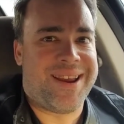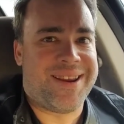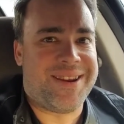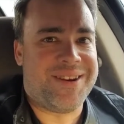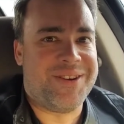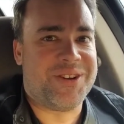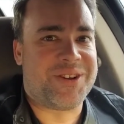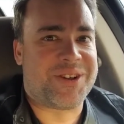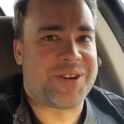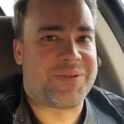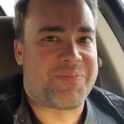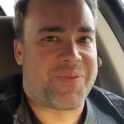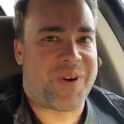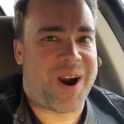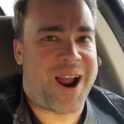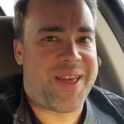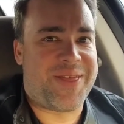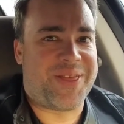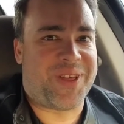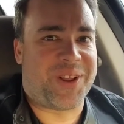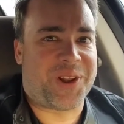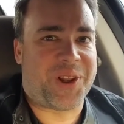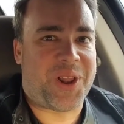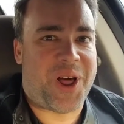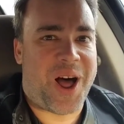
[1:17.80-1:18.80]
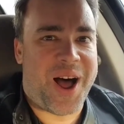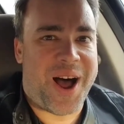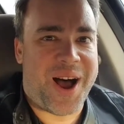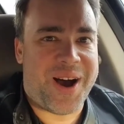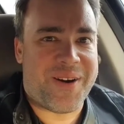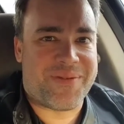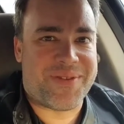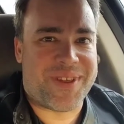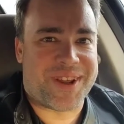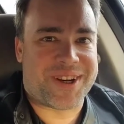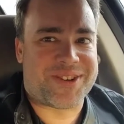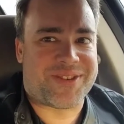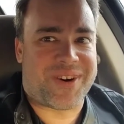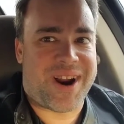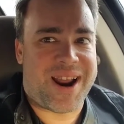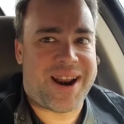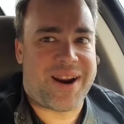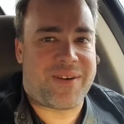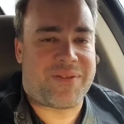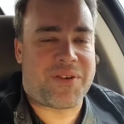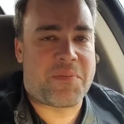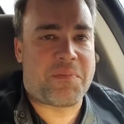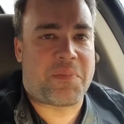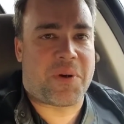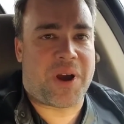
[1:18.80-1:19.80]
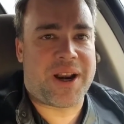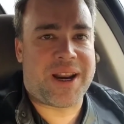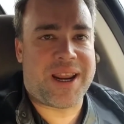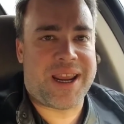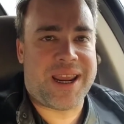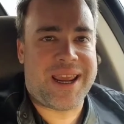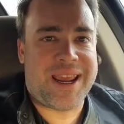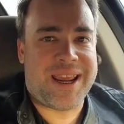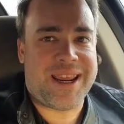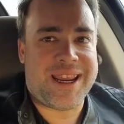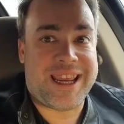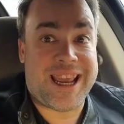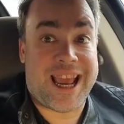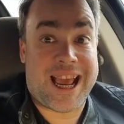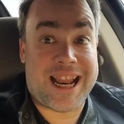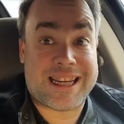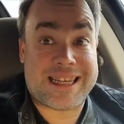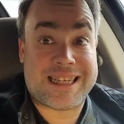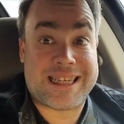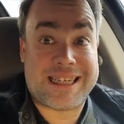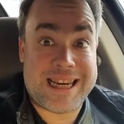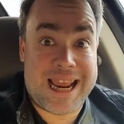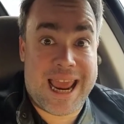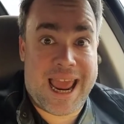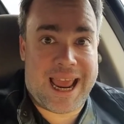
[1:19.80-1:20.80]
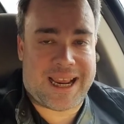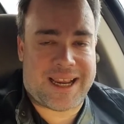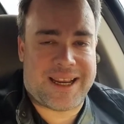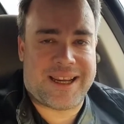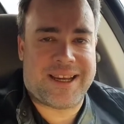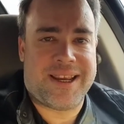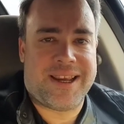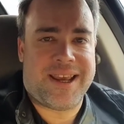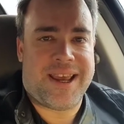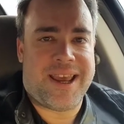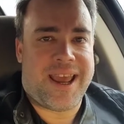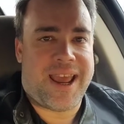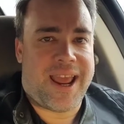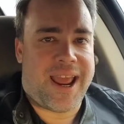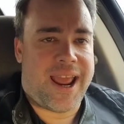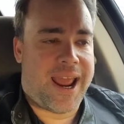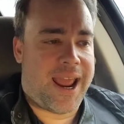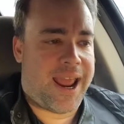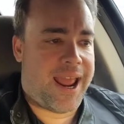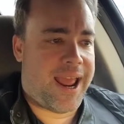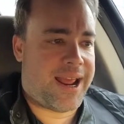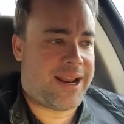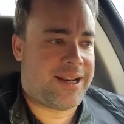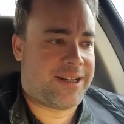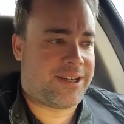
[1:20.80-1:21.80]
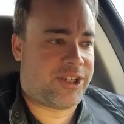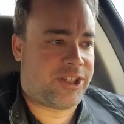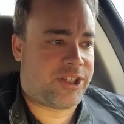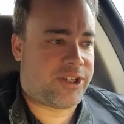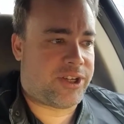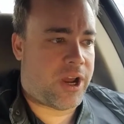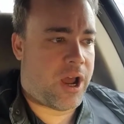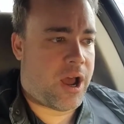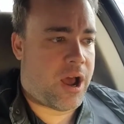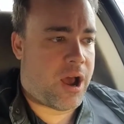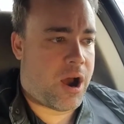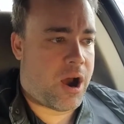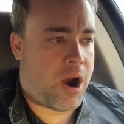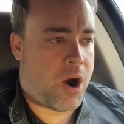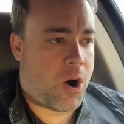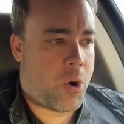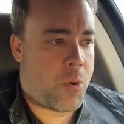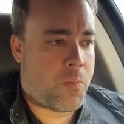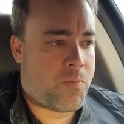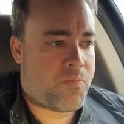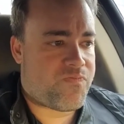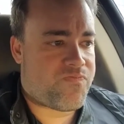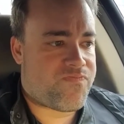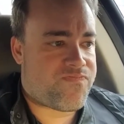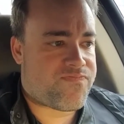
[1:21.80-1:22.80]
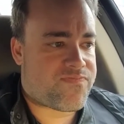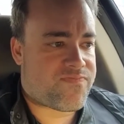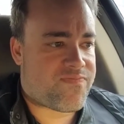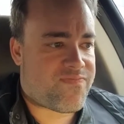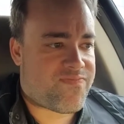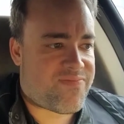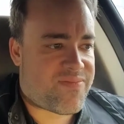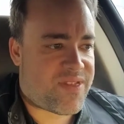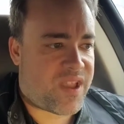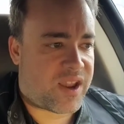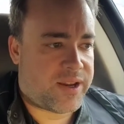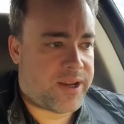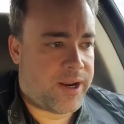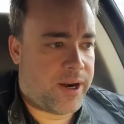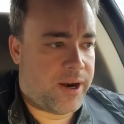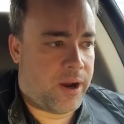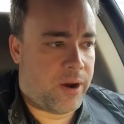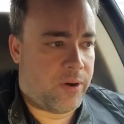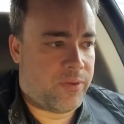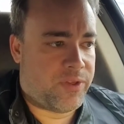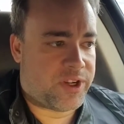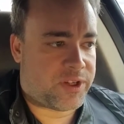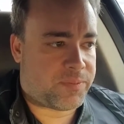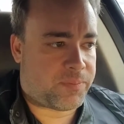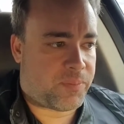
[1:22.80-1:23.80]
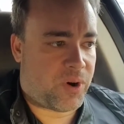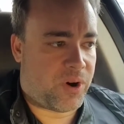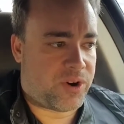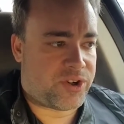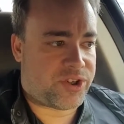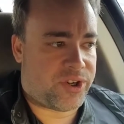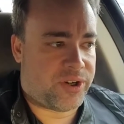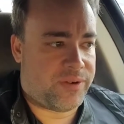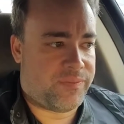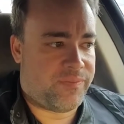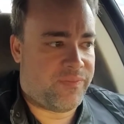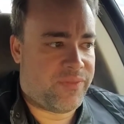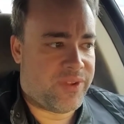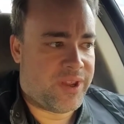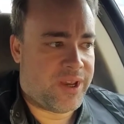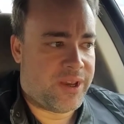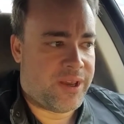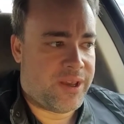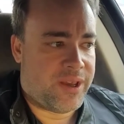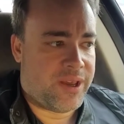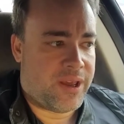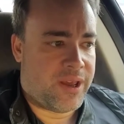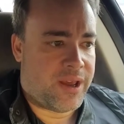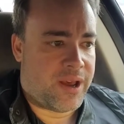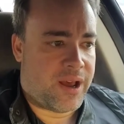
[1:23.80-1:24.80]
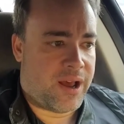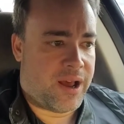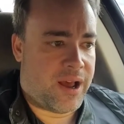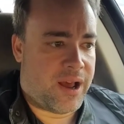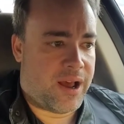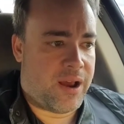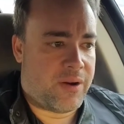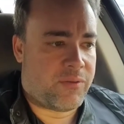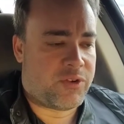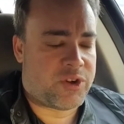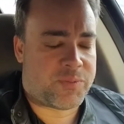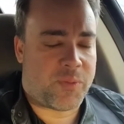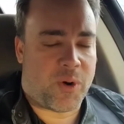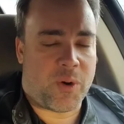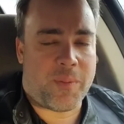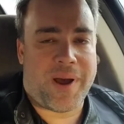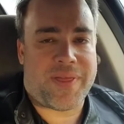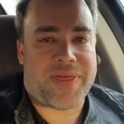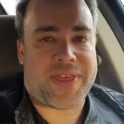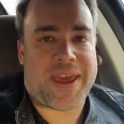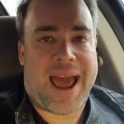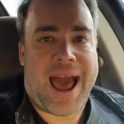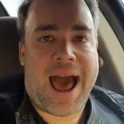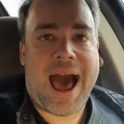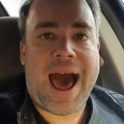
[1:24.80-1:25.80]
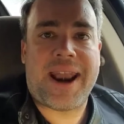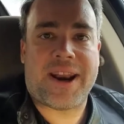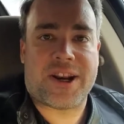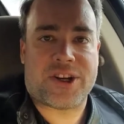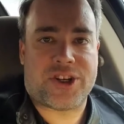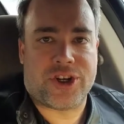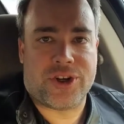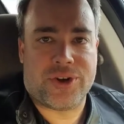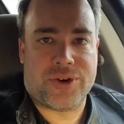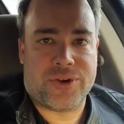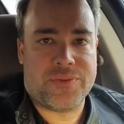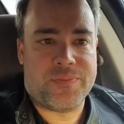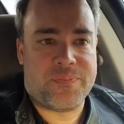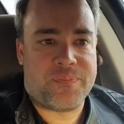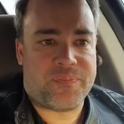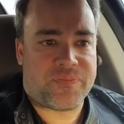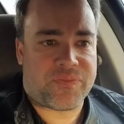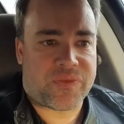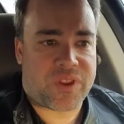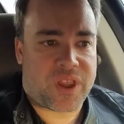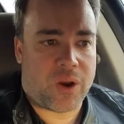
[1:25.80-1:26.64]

You spread the love. That's right. Everybody gets sick. And so, you know, this person, it was more about the attitude.